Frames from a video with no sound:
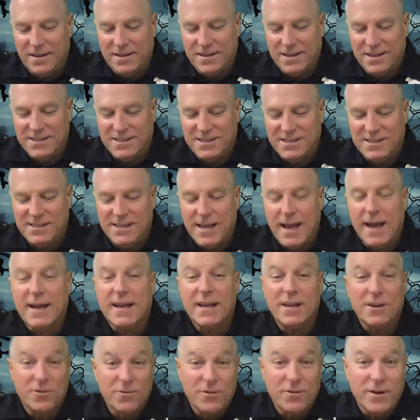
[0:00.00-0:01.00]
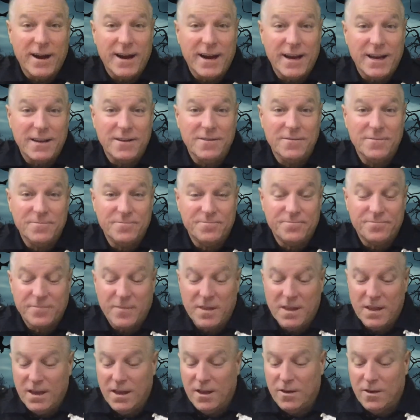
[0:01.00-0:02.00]
The second grade,
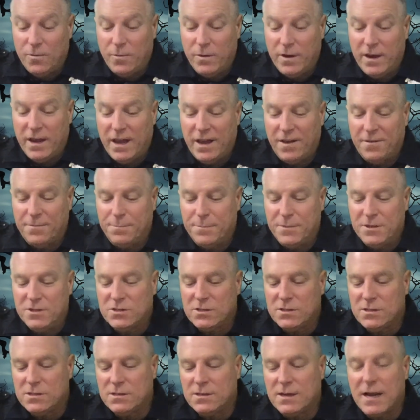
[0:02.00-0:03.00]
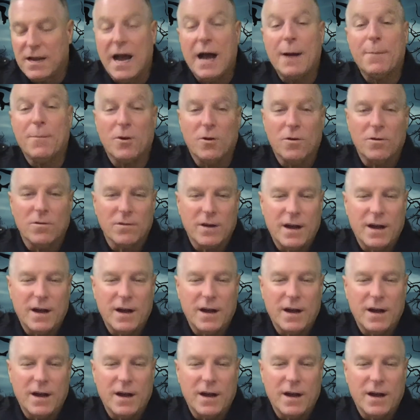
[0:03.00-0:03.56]
we have Mrs. Gamo.